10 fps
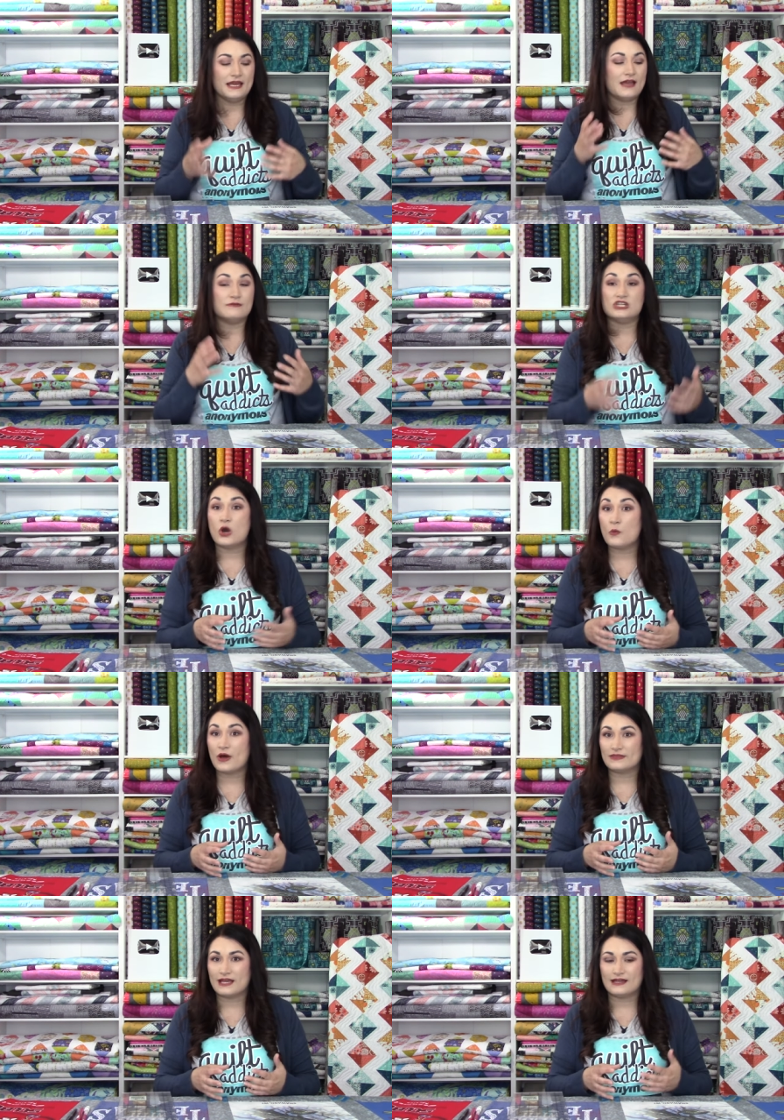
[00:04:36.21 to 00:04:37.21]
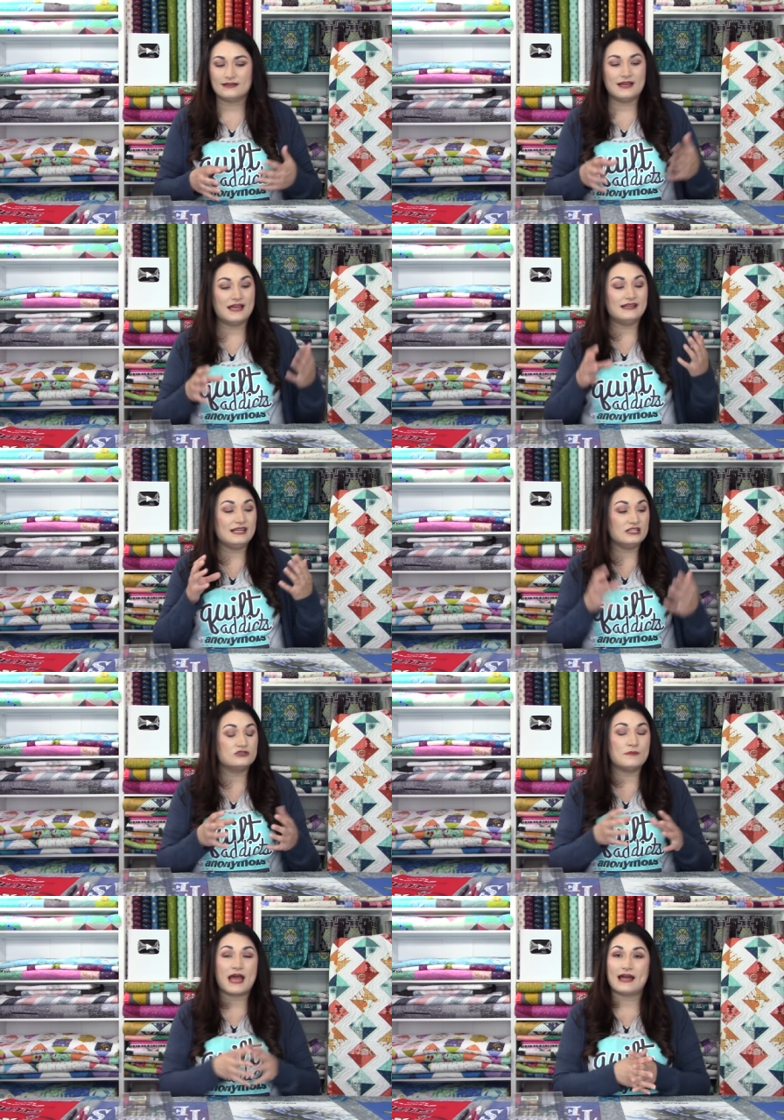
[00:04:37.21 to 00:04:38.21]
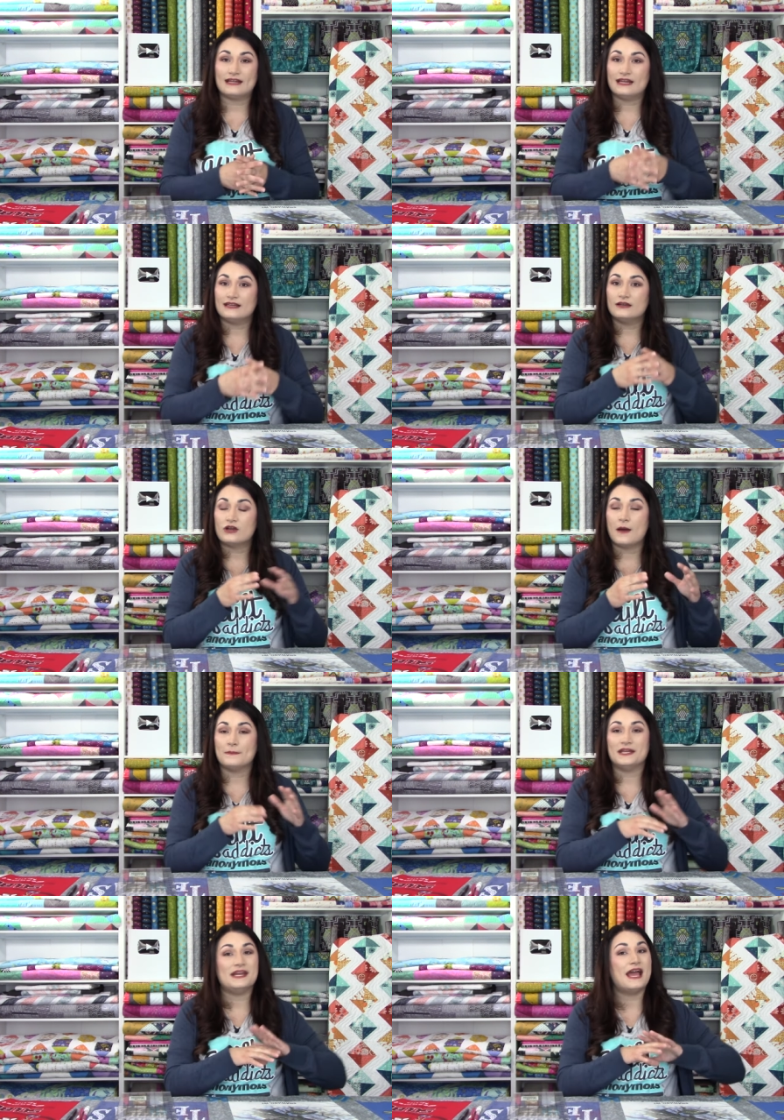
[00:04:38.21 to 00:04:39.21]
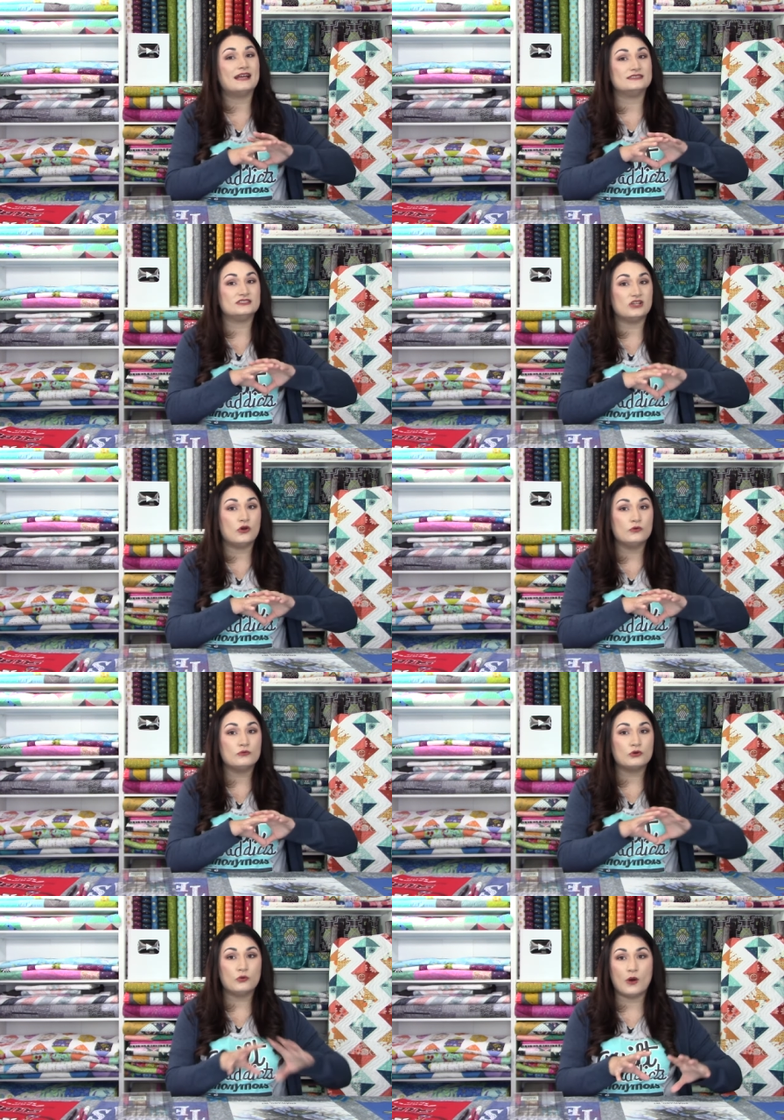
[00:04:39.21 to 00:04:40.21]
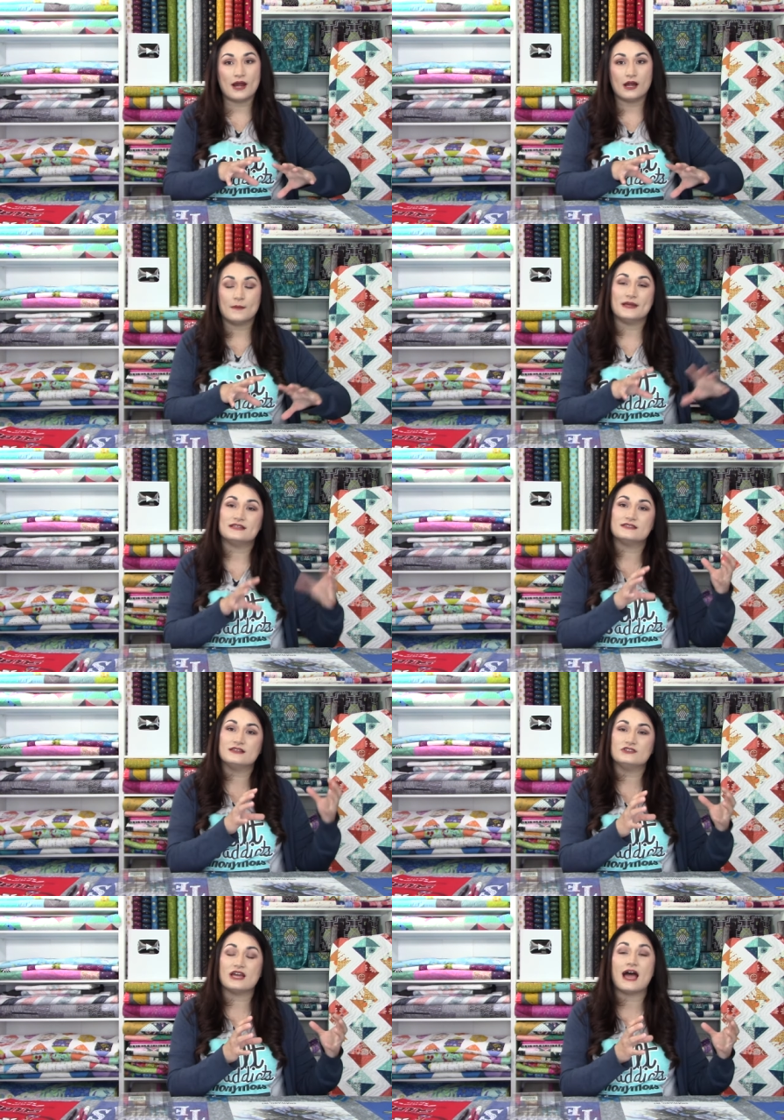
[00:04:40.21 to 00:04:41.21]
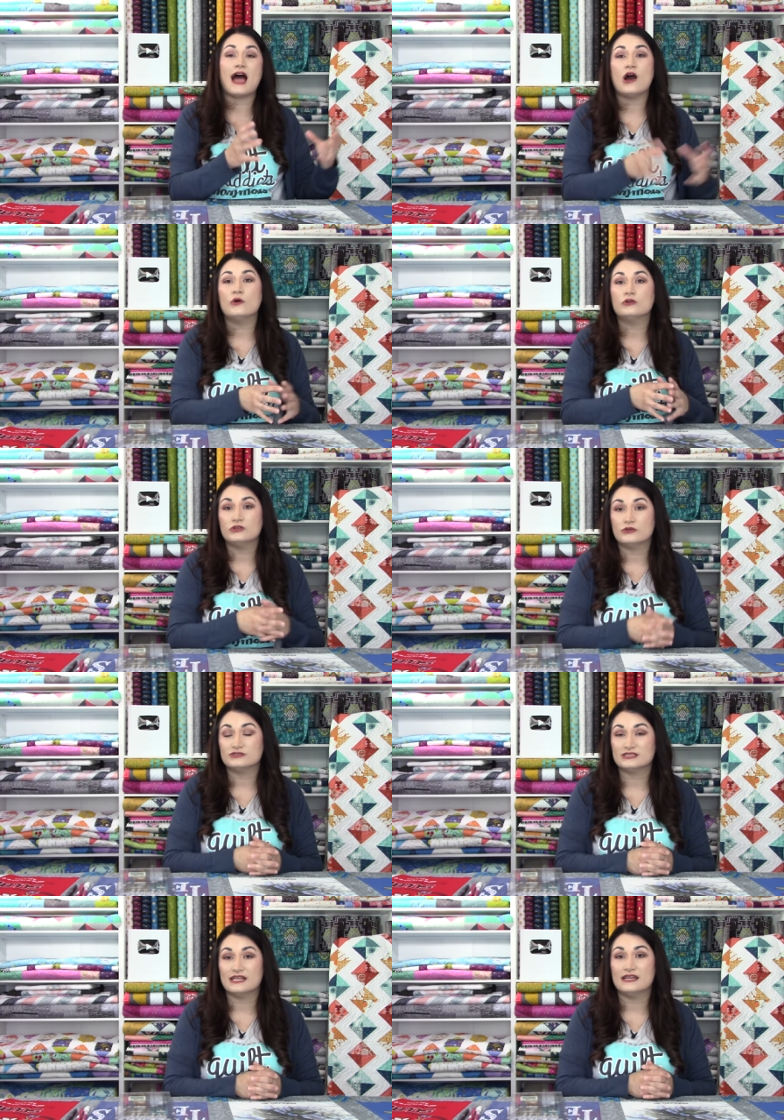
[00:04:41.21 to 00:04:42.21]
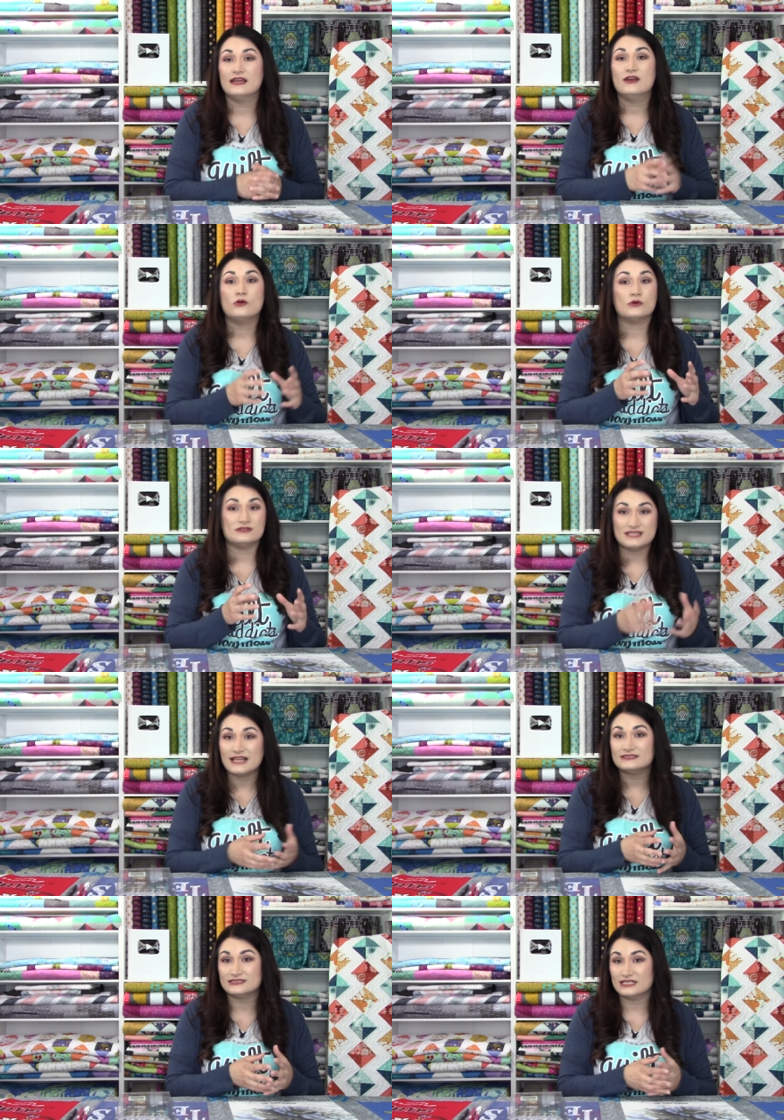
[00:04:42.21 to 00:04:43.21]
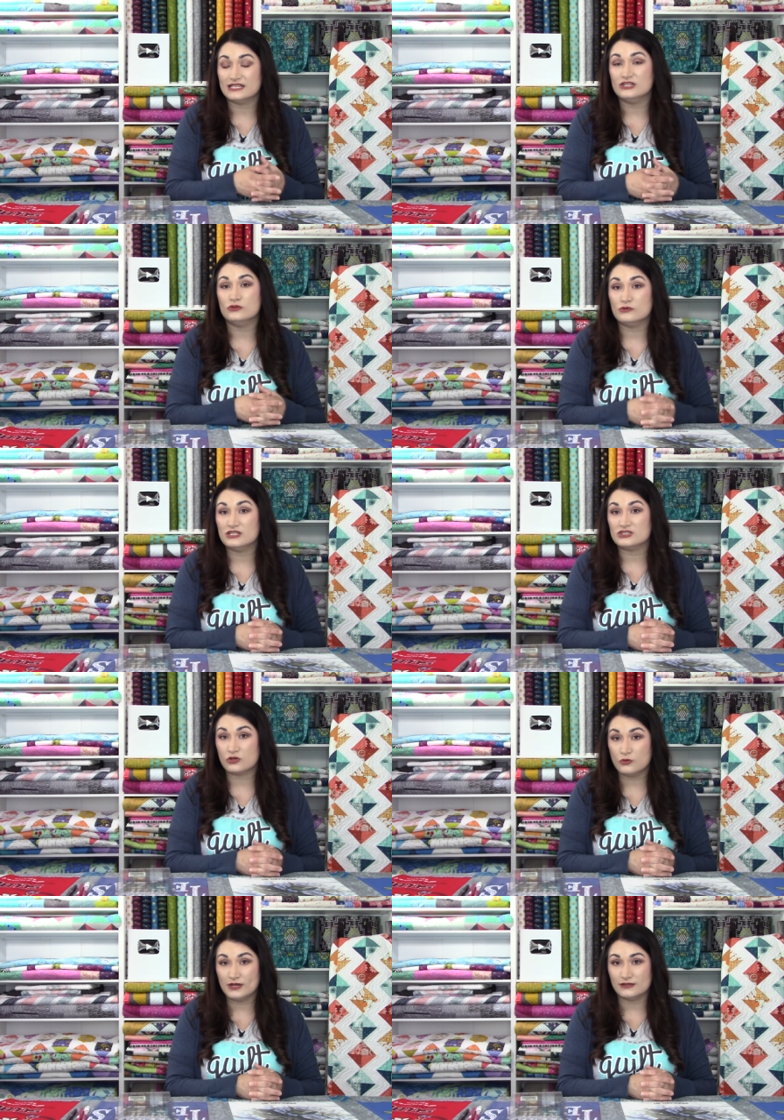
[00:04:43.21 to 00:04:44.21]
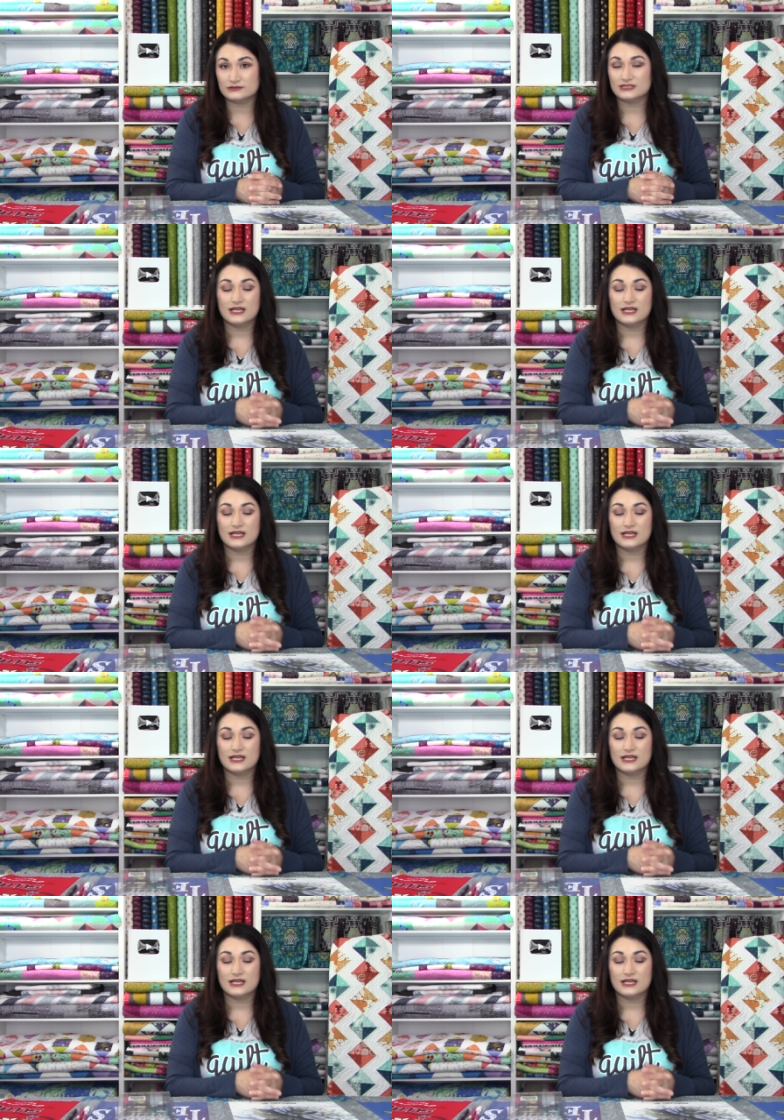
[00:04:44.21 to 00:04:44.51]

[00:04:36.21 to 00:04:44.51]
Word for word: And we don't want that. And each batting company has its own requirements to how closely or densely you need to quilt